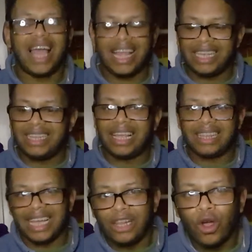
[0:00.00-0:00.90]
And then
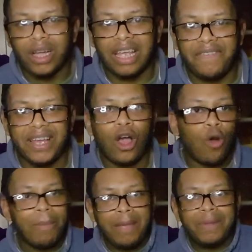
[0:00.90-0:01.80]
they look and they think,
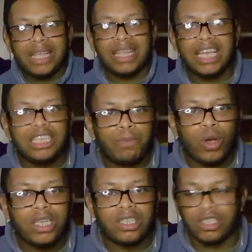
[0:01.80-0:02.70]
oh, maybe the tea's
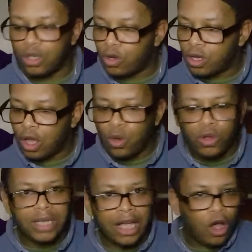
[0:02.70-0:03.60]
poison. So
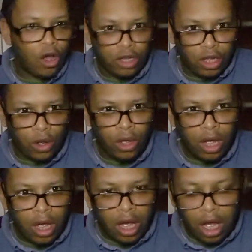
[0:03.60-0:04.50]
Goku's like, oh, you know,
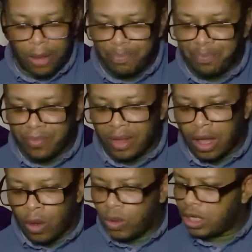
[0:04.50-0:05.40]

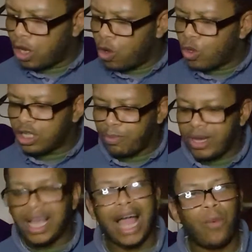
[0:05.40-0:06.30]
was it Goku
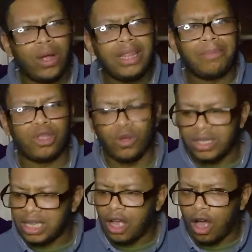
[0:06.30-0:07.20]
Supreme Kai? One of them two. He
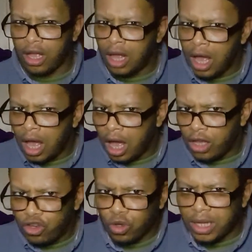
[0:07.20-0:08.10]
said, oh,
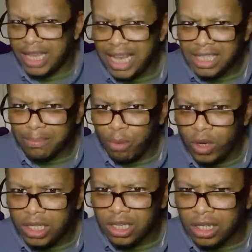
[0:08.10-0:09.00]
are you sure the tea isn't
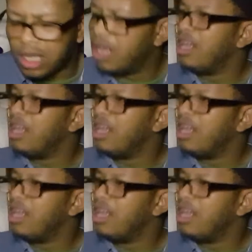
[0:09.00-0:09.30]
poisoned?